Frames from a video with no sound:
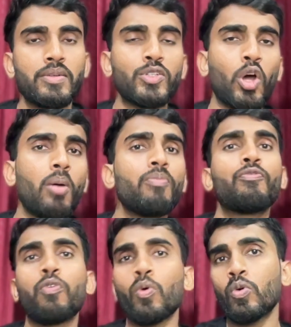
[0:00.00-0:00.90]
top
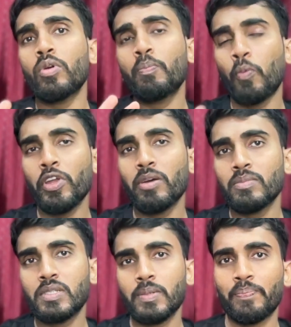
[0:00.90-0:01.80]
four
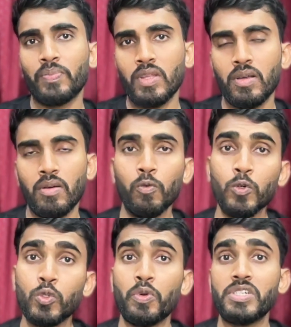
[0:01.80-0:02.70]
poems
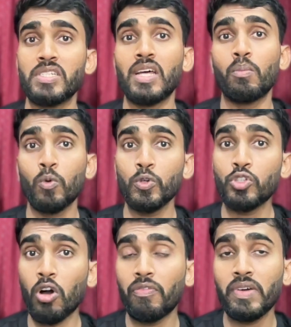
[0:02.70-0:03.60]
whose questions are most
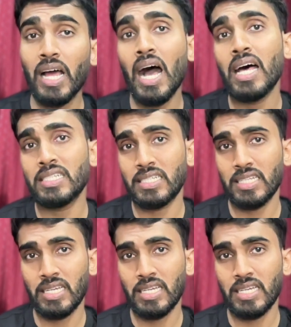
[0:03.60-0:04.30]
often asked